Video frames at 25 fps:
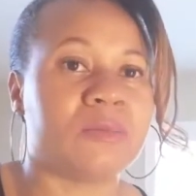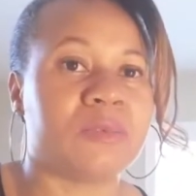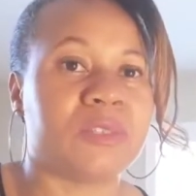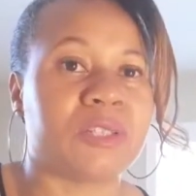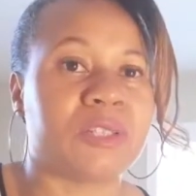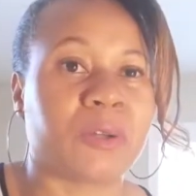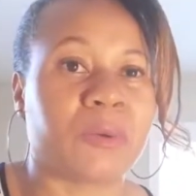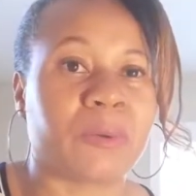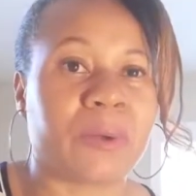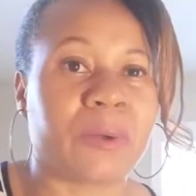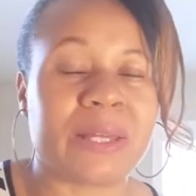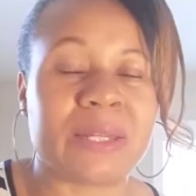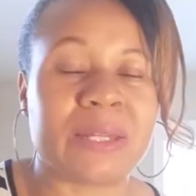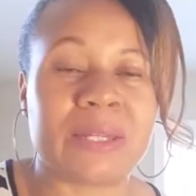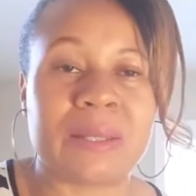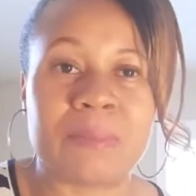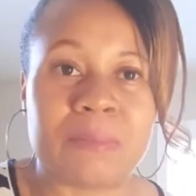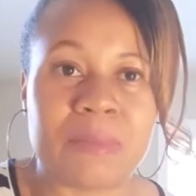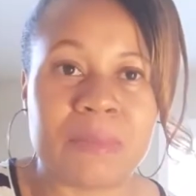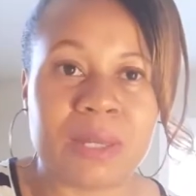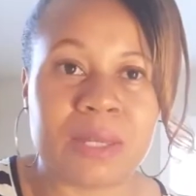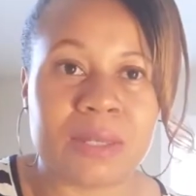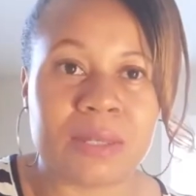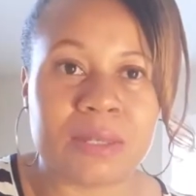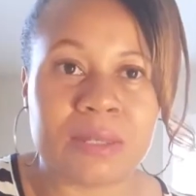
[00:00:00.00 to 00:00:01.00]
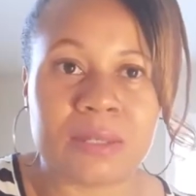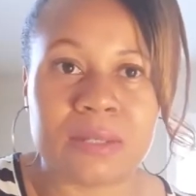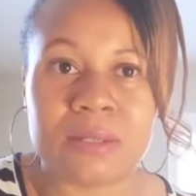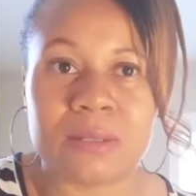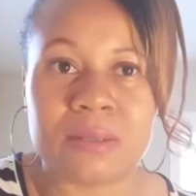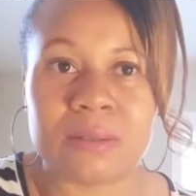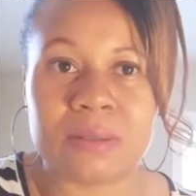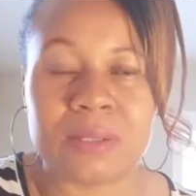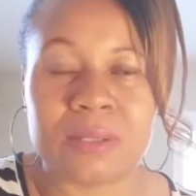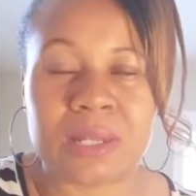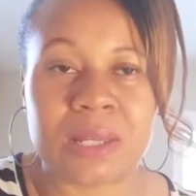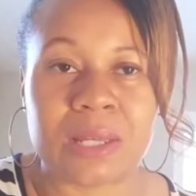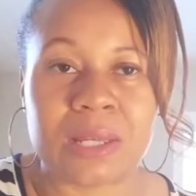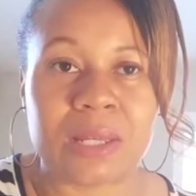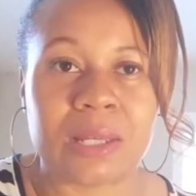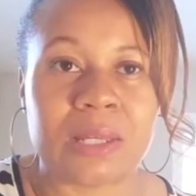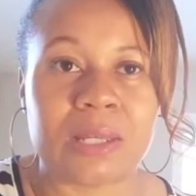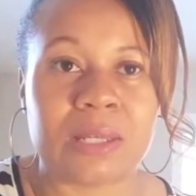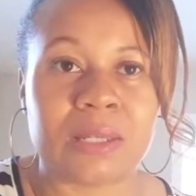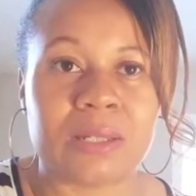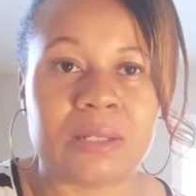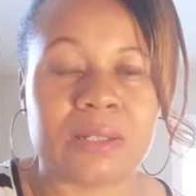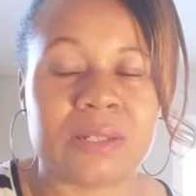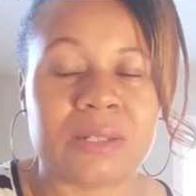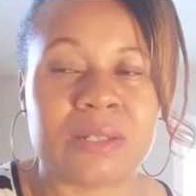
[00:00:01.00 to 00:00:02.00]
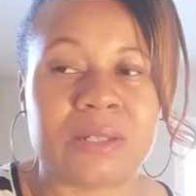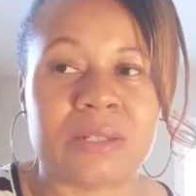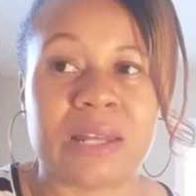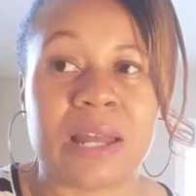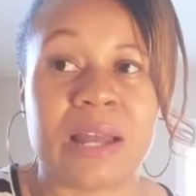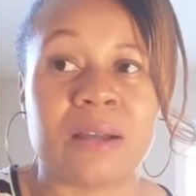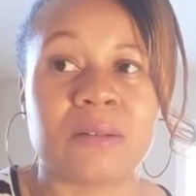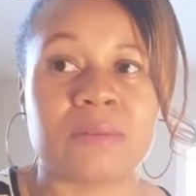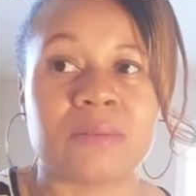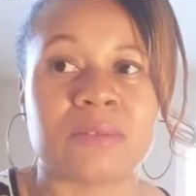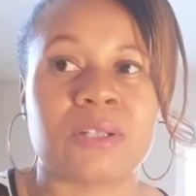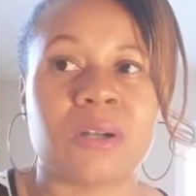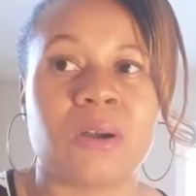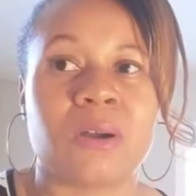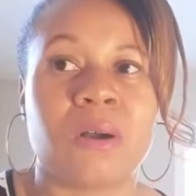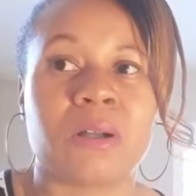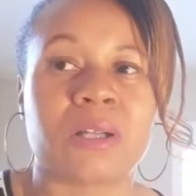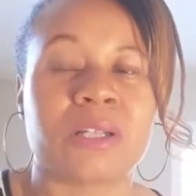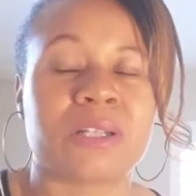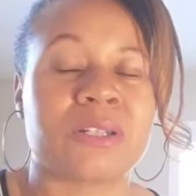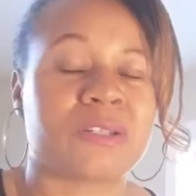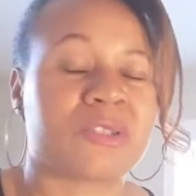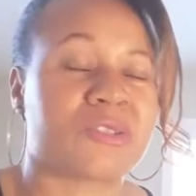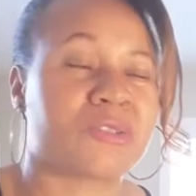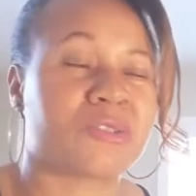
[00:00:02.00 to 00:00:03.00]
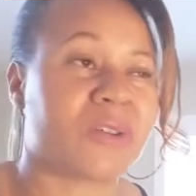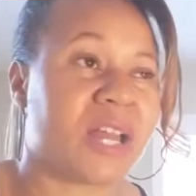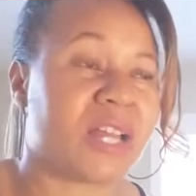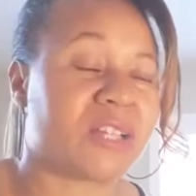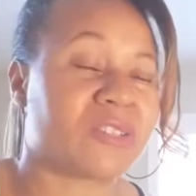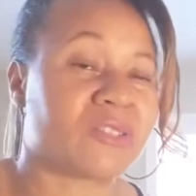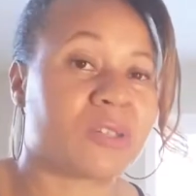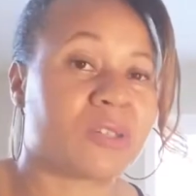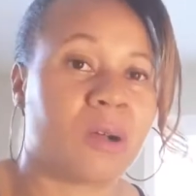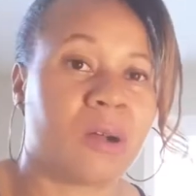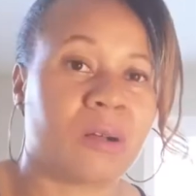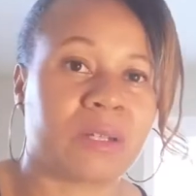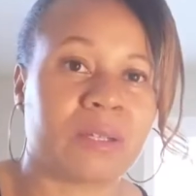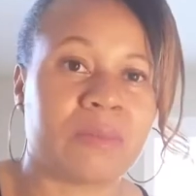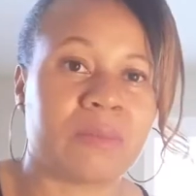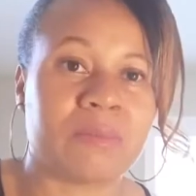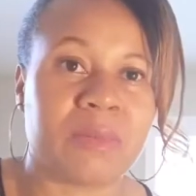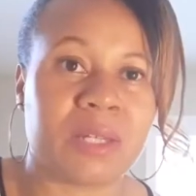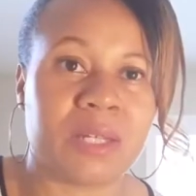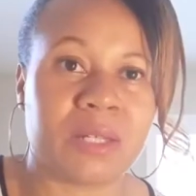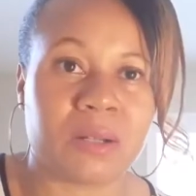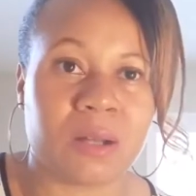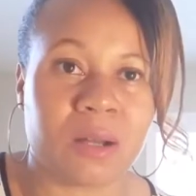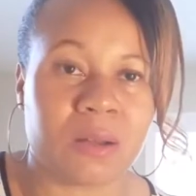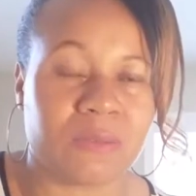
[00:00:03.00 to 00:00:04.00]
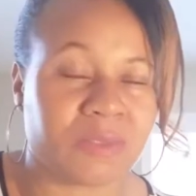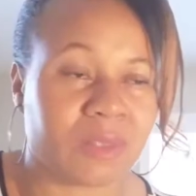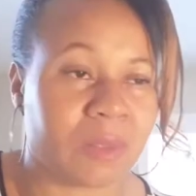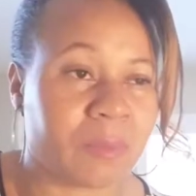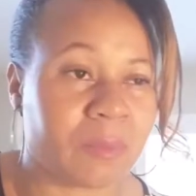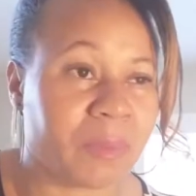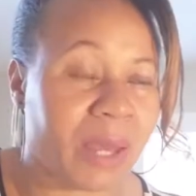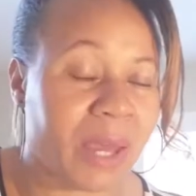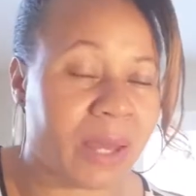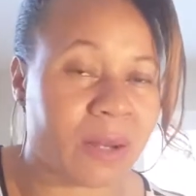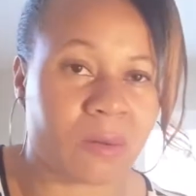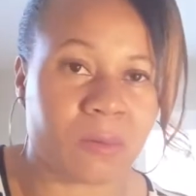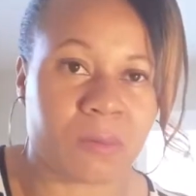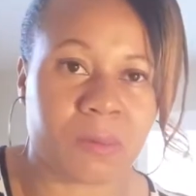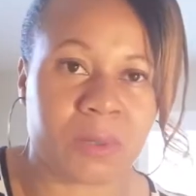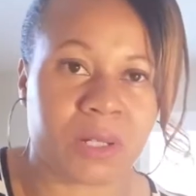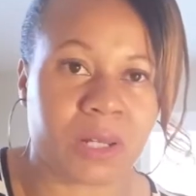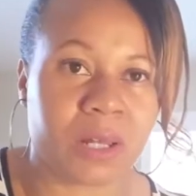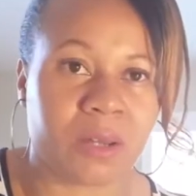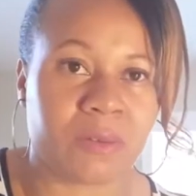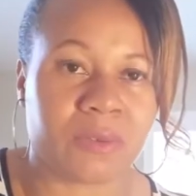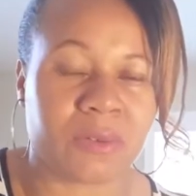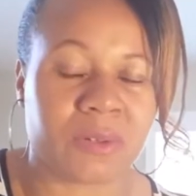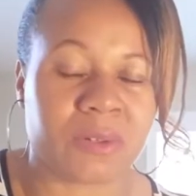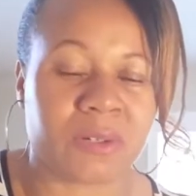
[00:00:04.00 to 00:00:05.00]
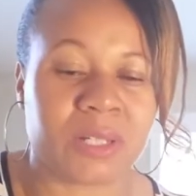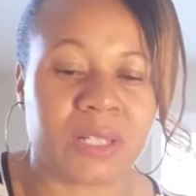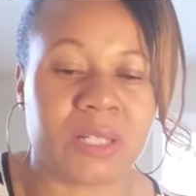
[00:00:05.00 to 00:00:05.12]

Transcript: degrading men and down talking or trash talking men off the bat or whatever.